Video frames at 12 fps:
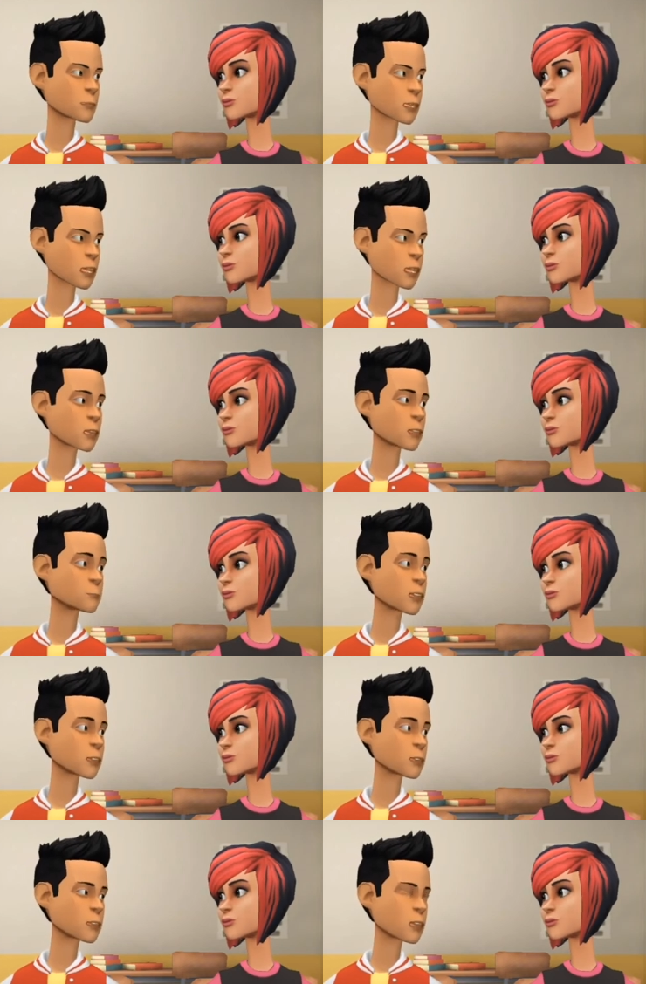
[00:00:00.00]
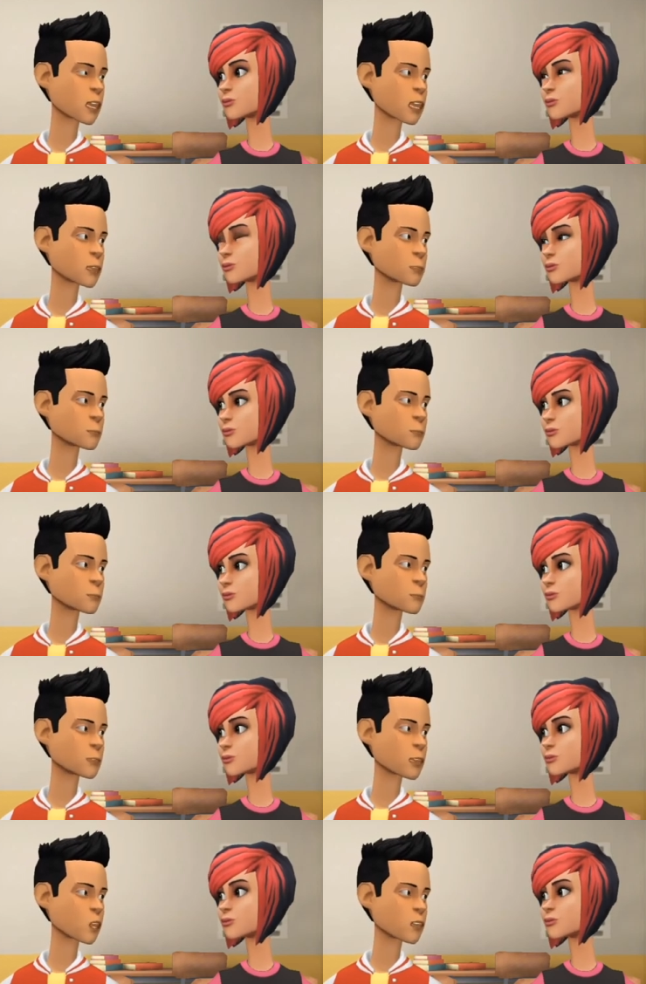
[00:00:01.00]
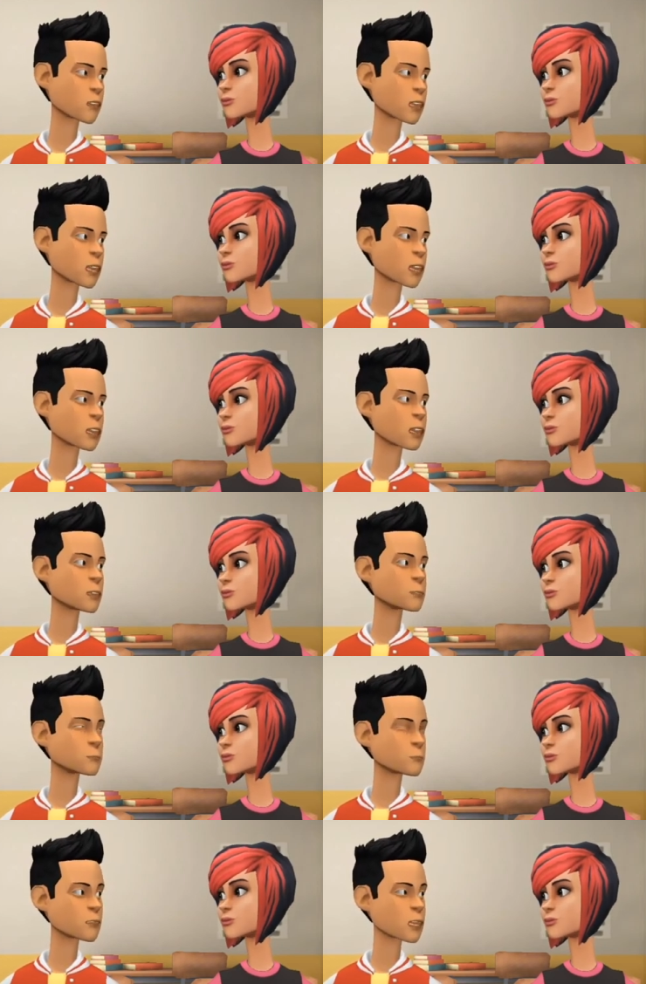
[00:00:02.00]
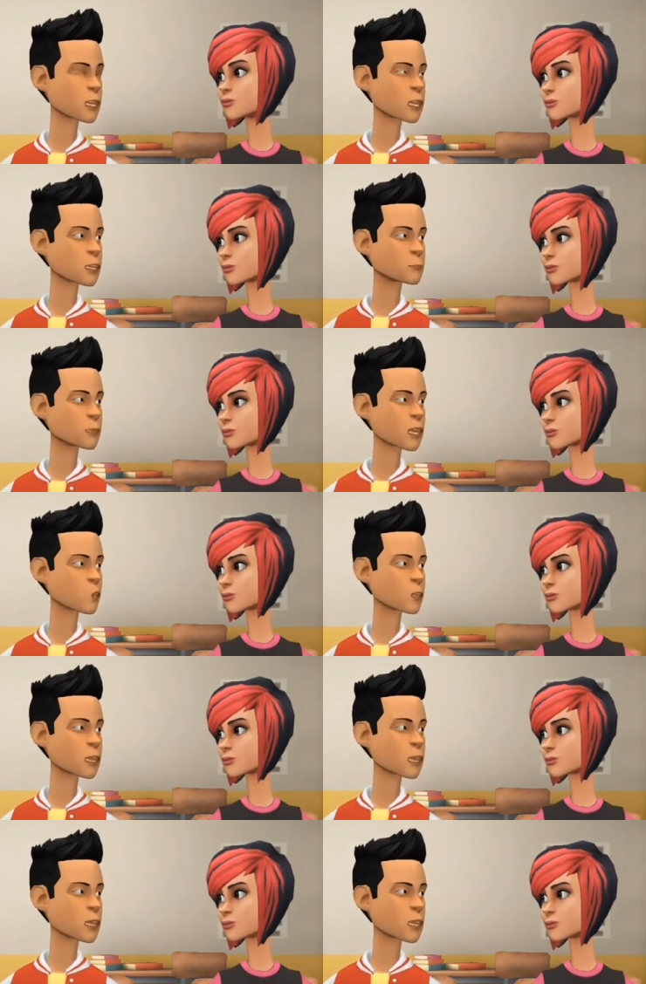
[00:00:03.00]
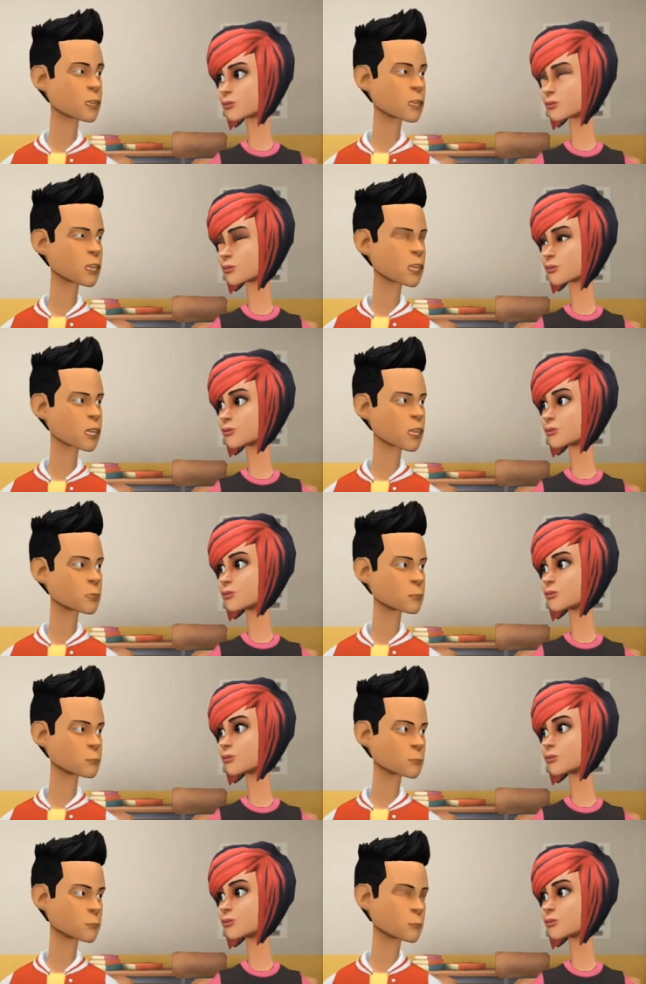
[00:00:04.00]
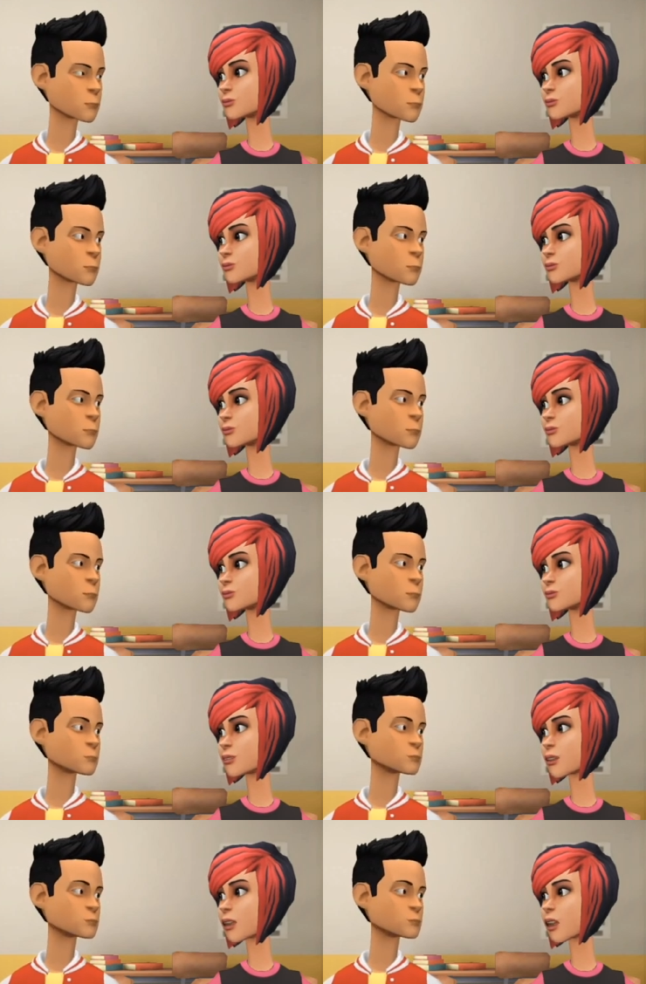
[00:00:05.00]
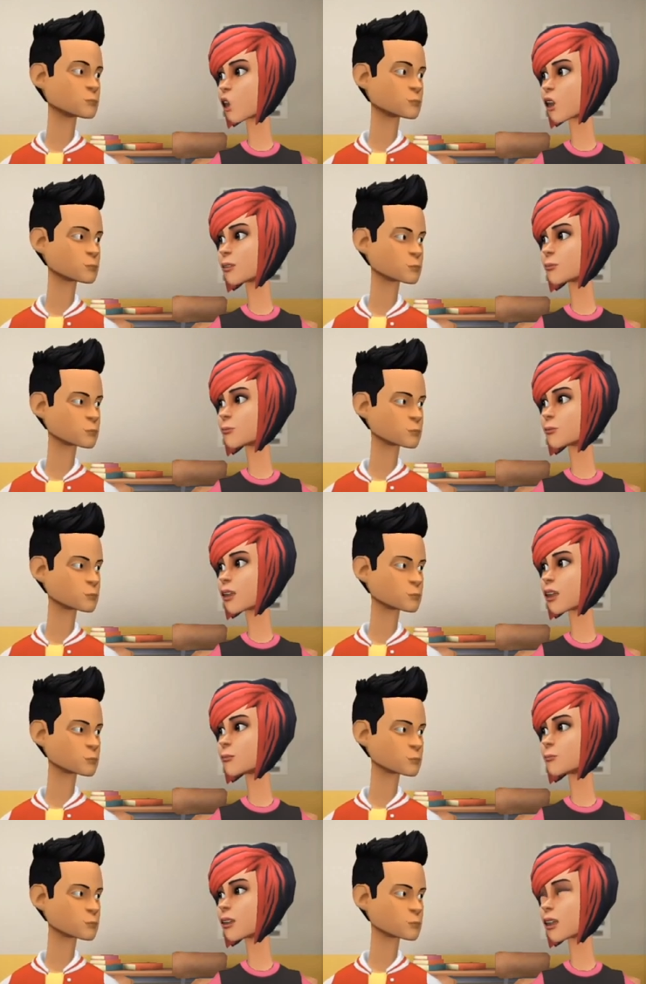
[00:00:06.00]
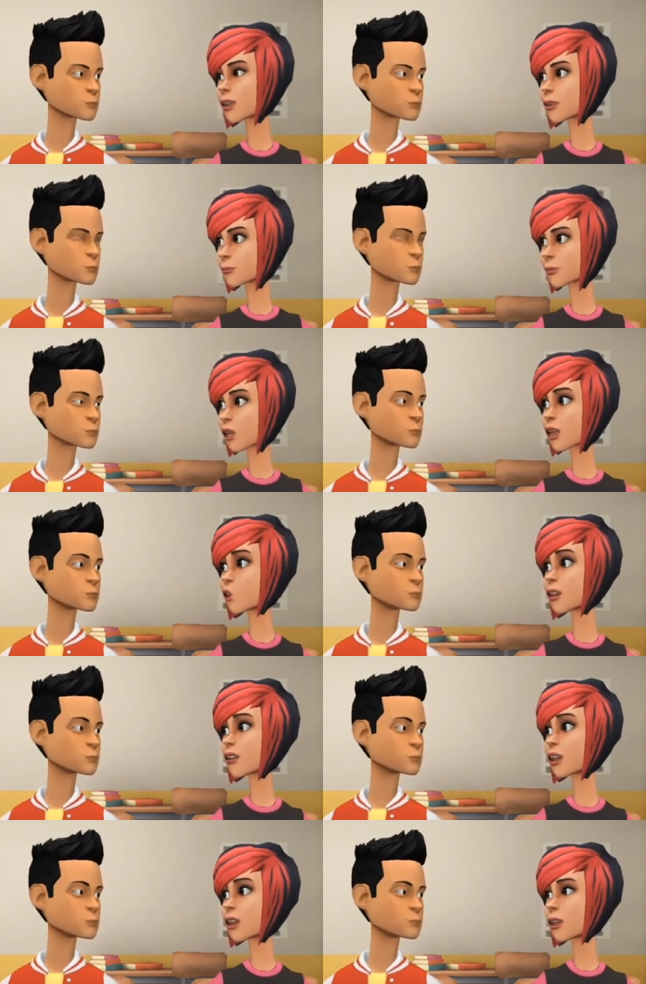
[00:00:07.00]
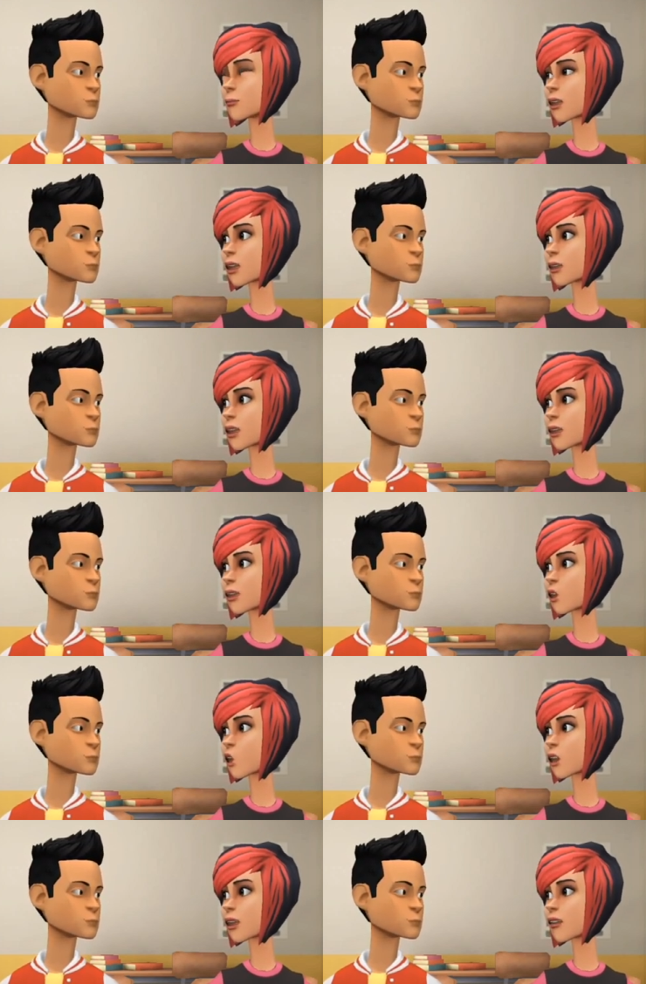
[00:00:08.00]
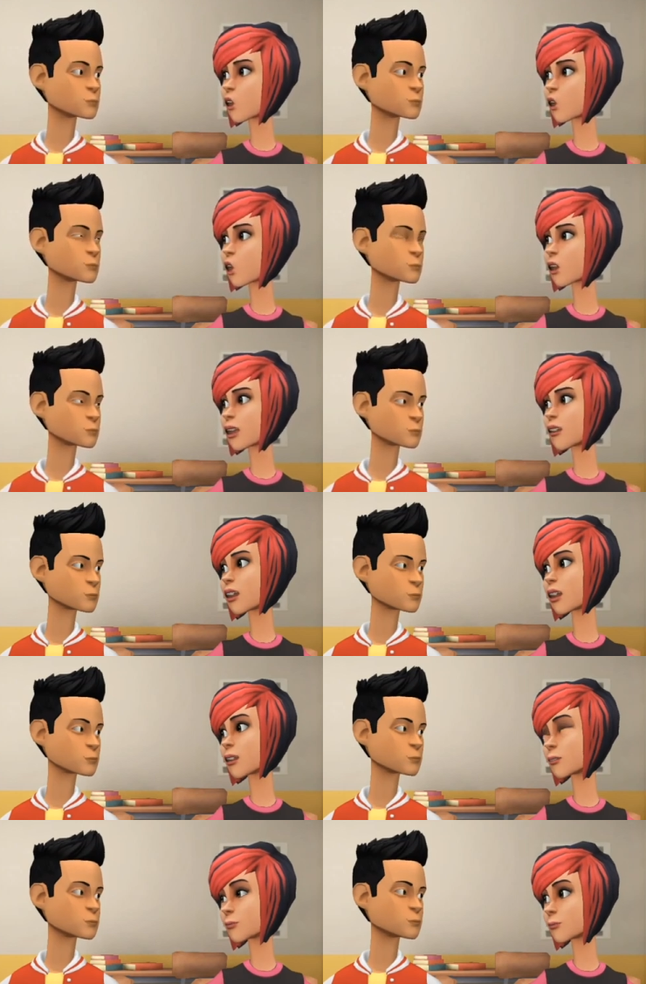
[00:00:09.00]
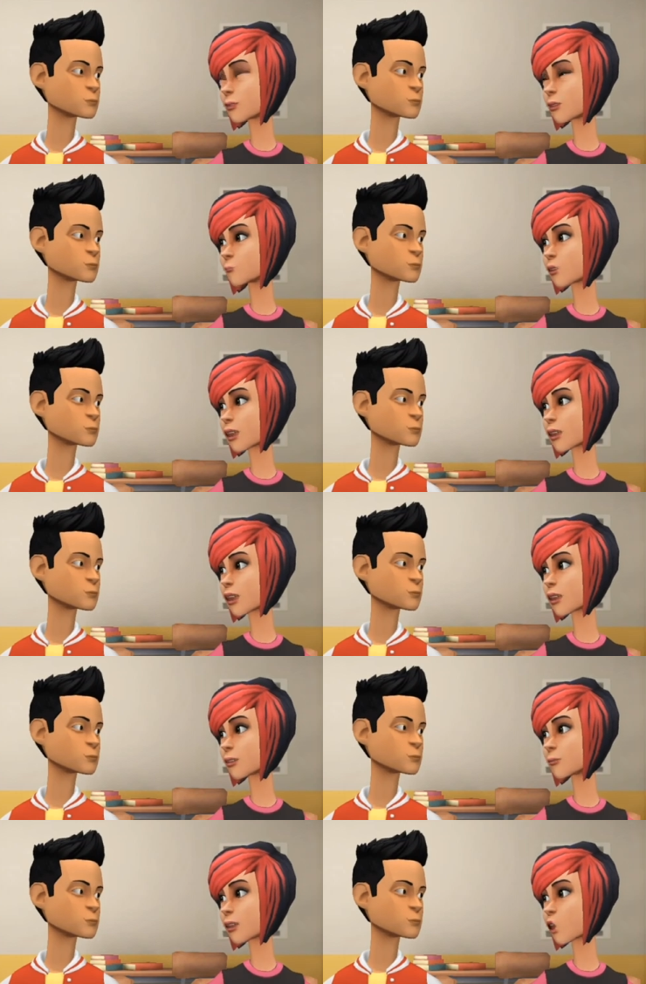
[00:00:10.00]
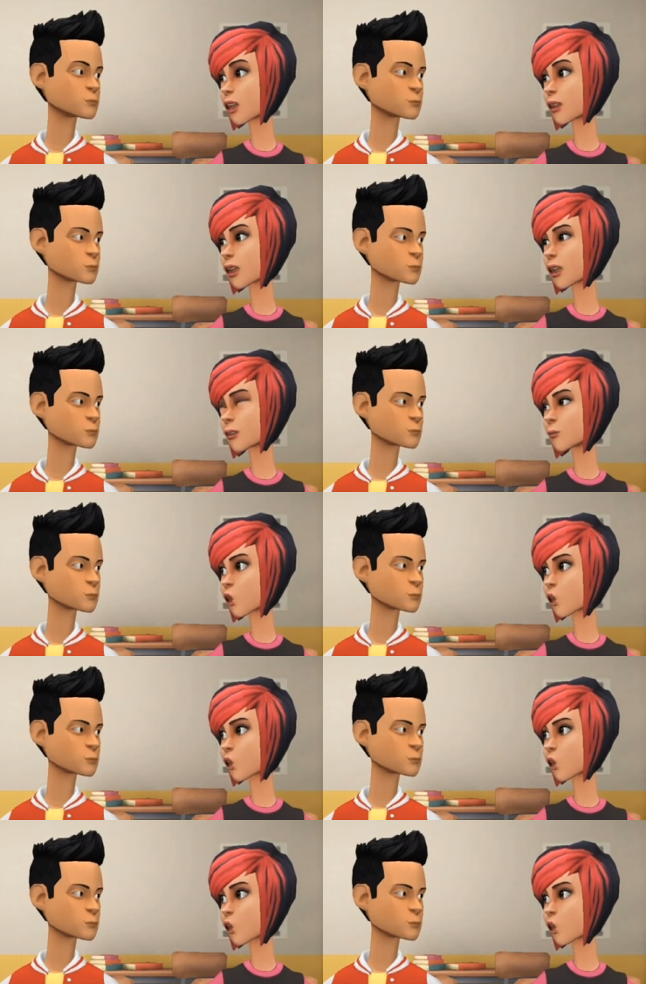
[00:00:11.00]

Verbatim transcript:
Speaker 1: The disciples cheered. They were very, very happy to see Jesus again.
Speaker 2: Thank you, Jeremiah. It was a very blessed story for all of us. Hope next time you will bring